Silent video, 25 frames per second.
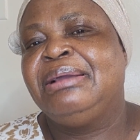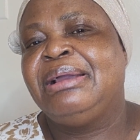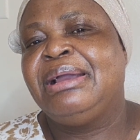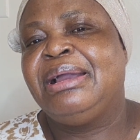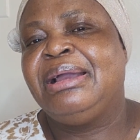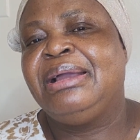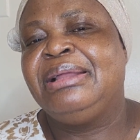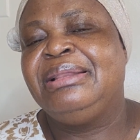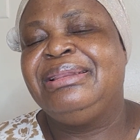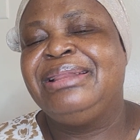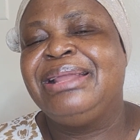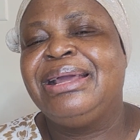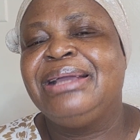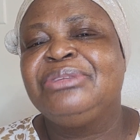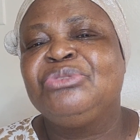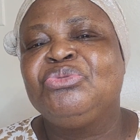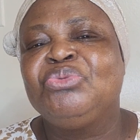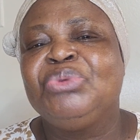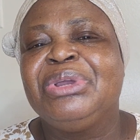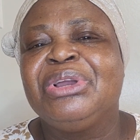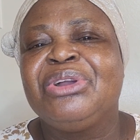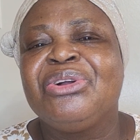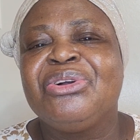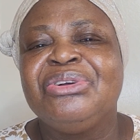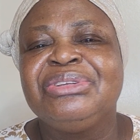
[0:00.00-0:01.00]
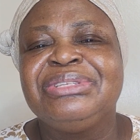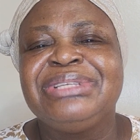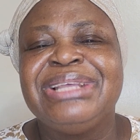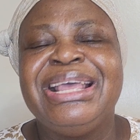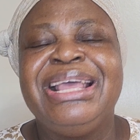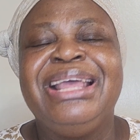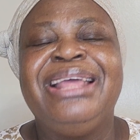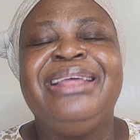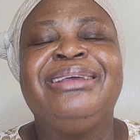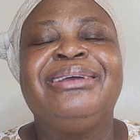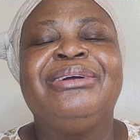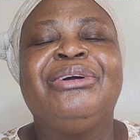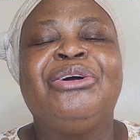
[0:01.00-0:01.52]
and that will
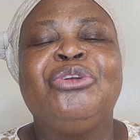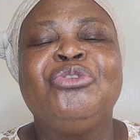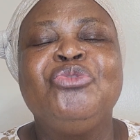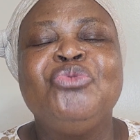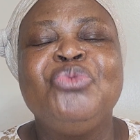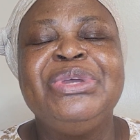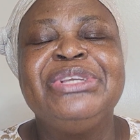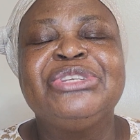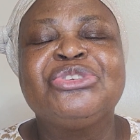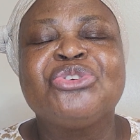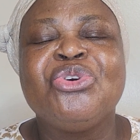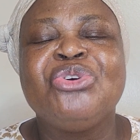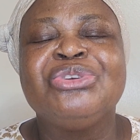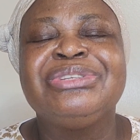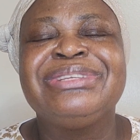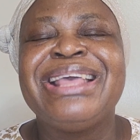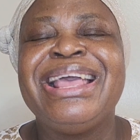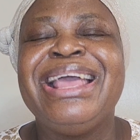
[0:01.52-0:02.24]
always cause